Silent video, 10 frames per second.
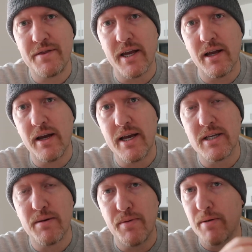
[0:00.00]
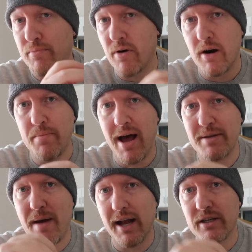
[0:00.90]
thing is to put Priority
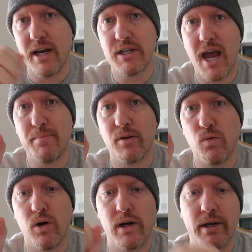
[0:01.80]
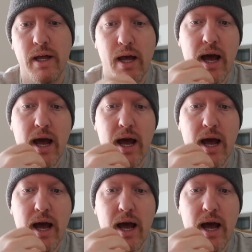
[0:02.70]
Pass /Capital One